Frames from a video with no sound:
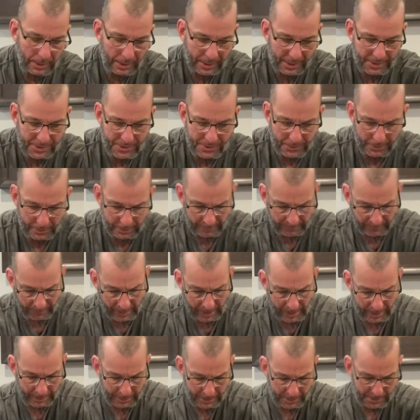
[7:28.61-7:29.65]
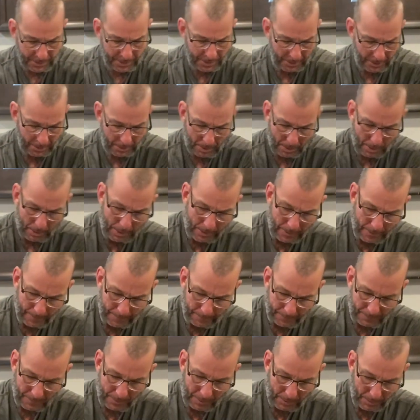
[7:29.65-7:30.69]
extra advantage
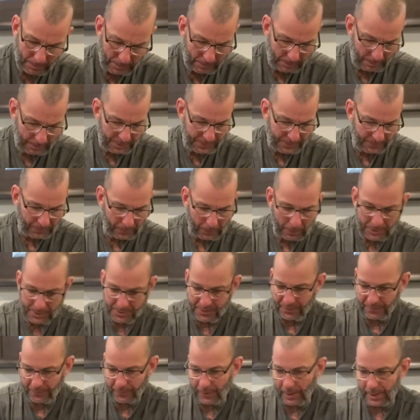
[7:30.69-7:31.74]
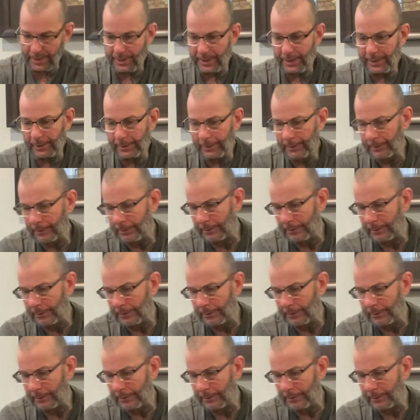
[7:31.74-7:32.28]
as far as fighting